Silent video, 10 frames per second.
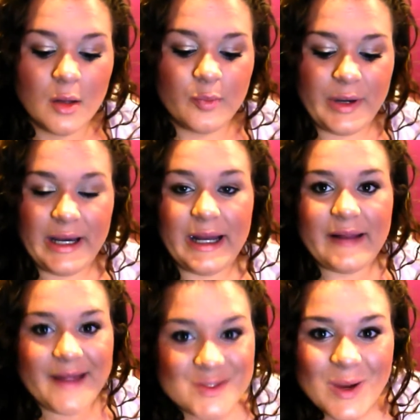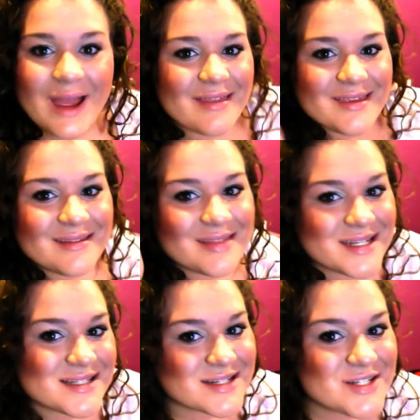But that's why I think they
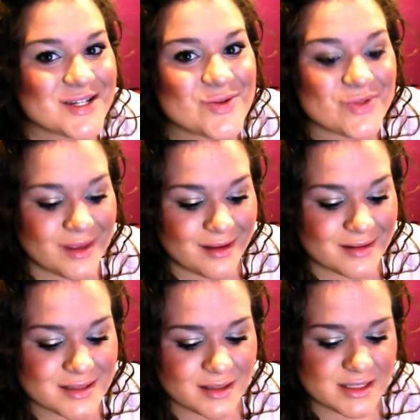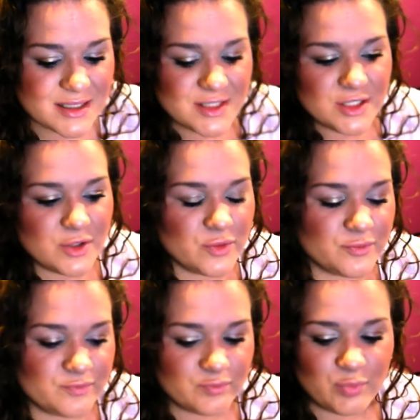discontinue things, not discontinue,
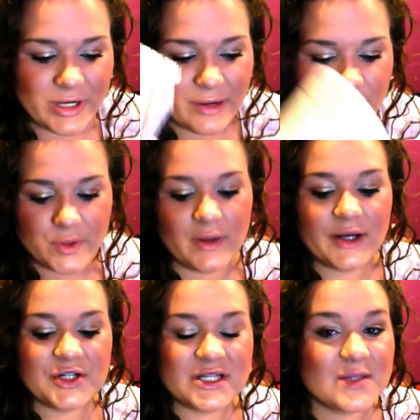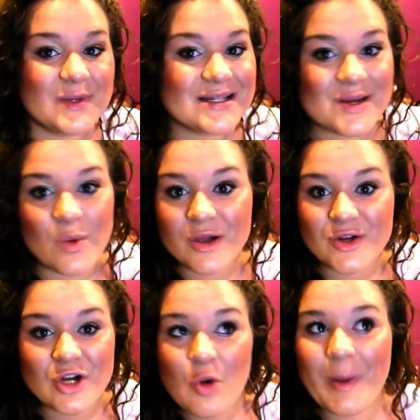bring out new collections, is because they want you
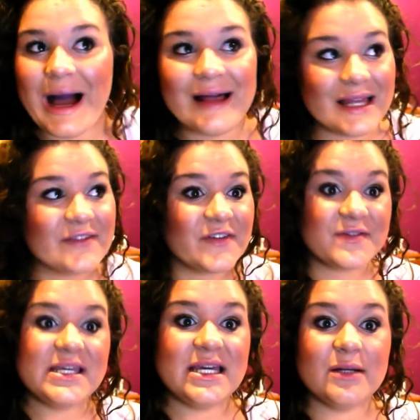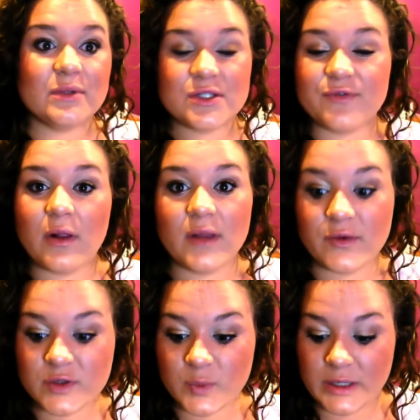to go buy like 15 once you fall in love
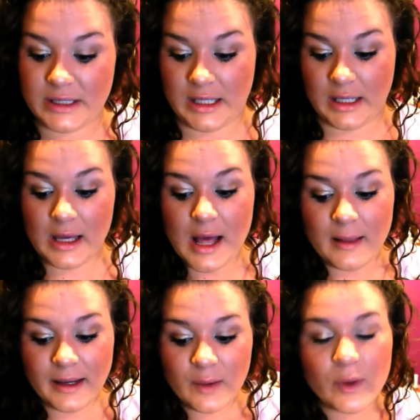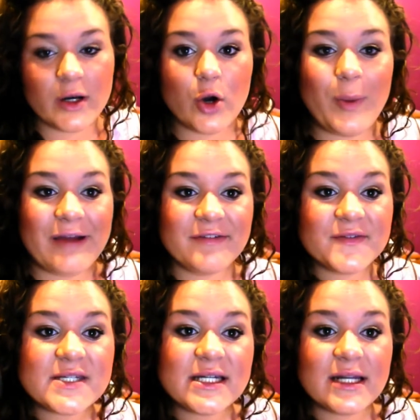with one thing. Like, I want to go buy
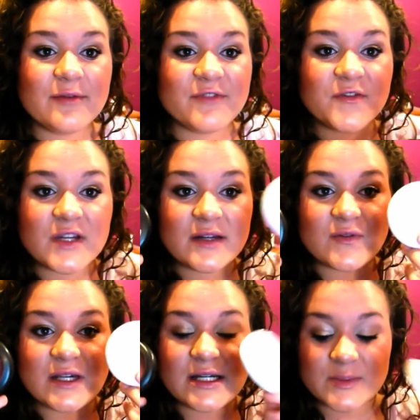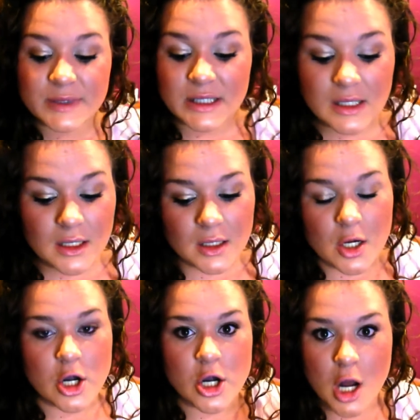15 and 15 of these, but
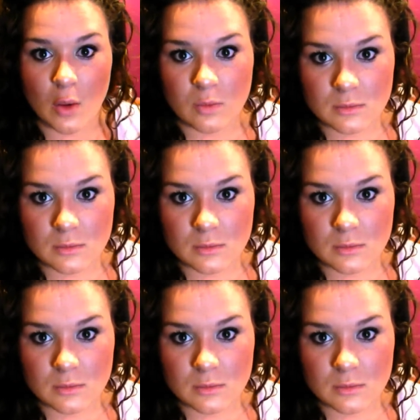no.